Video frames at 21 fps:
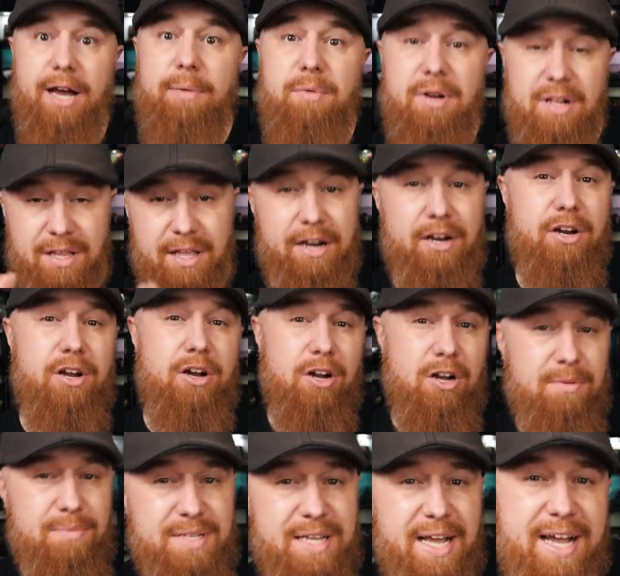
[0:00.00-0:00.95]
gonna let her
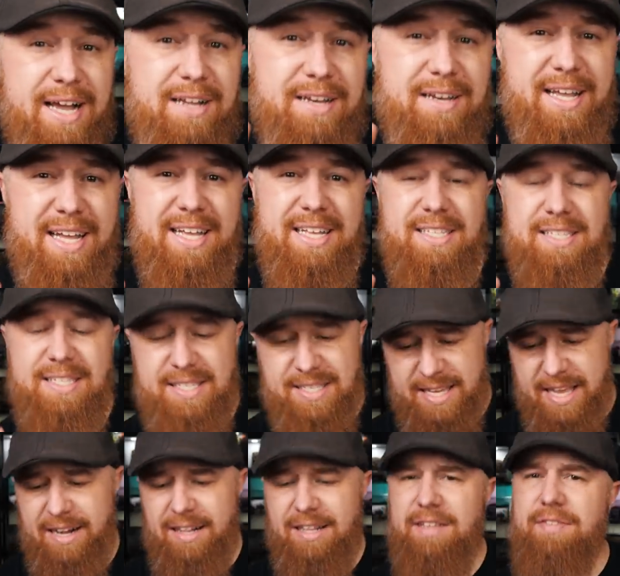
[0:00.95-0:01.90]
calm down and
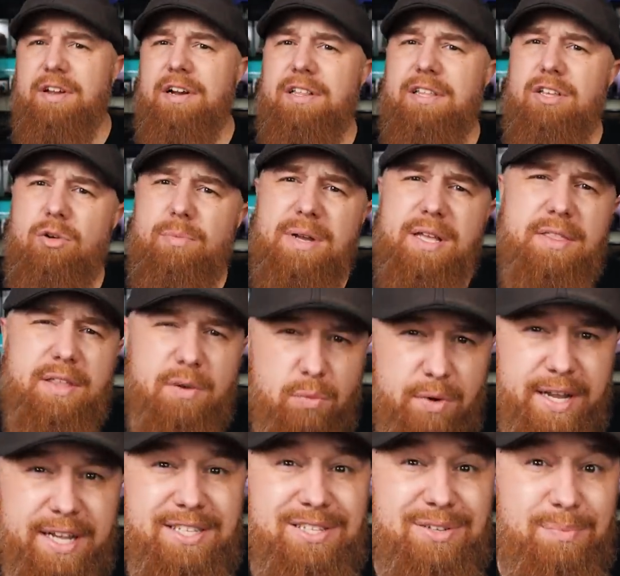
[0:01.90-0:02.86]
settle in there a little bit, then we'll
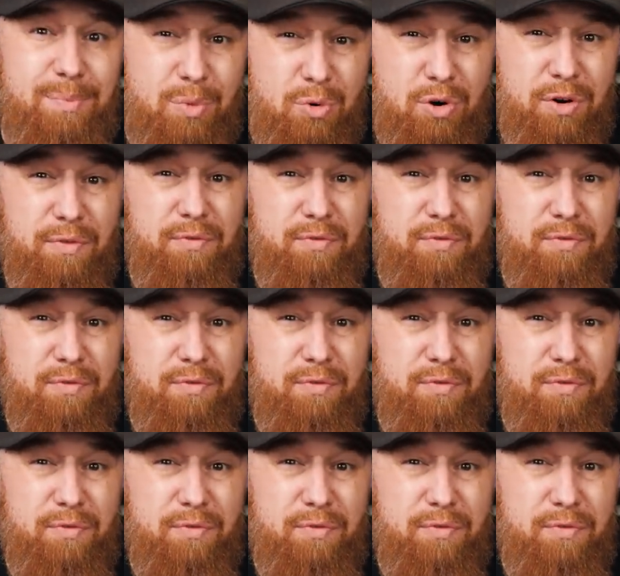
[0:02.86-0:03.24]
get some more